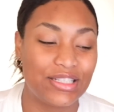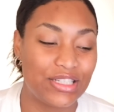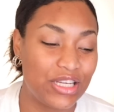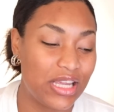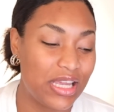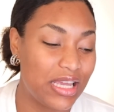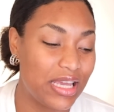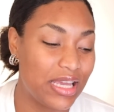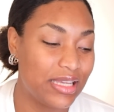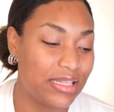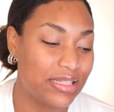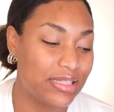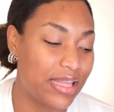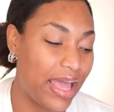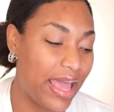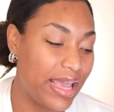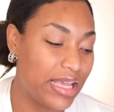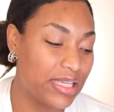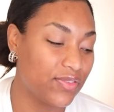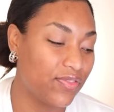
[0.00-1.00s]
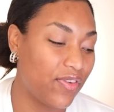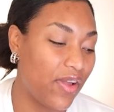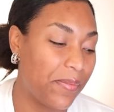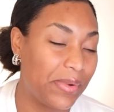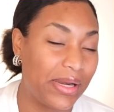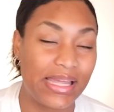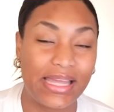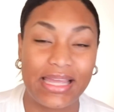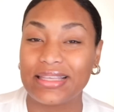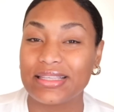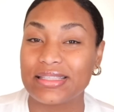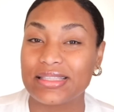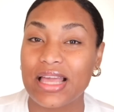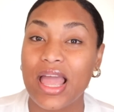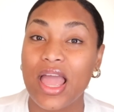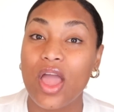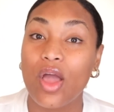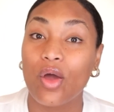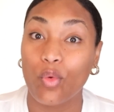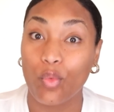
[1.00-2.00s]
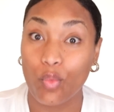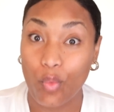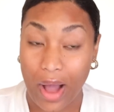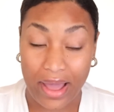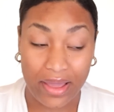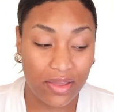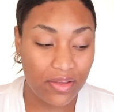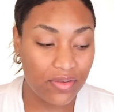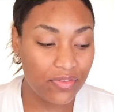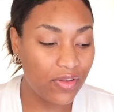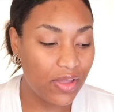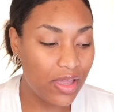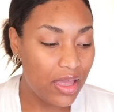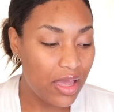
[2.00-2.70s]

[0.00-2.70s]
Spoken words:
She is the Ace family's wife.